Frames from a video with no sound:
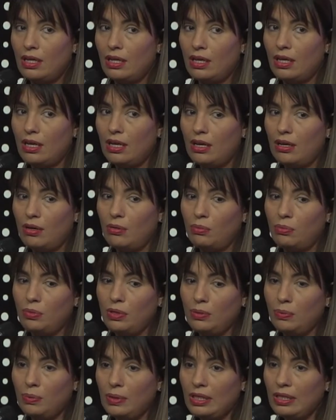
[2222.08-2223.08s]

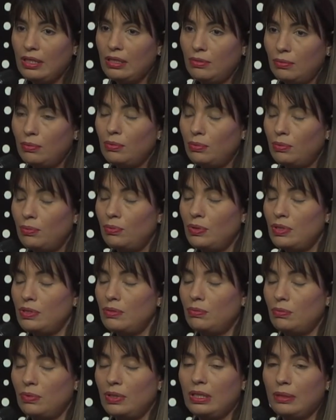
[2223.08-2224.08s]
We
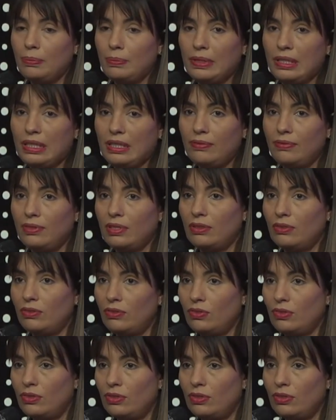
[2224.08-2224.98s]
really believe that